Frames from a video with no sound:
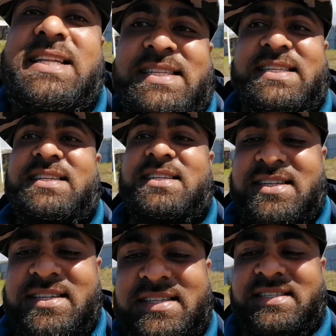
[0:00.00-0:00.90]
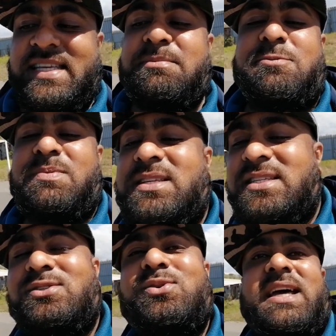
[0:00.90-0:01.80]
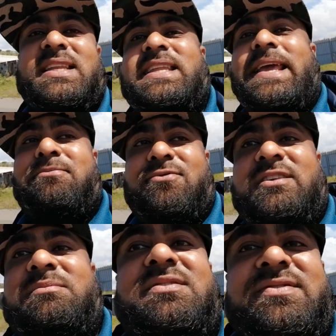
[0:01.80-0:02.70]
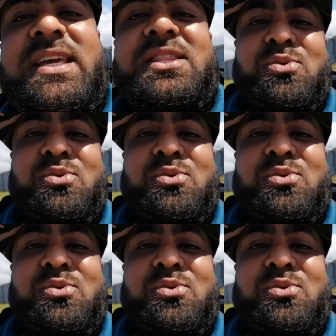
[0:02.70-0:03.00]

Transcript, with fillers: that same species you can't really aim for them if they're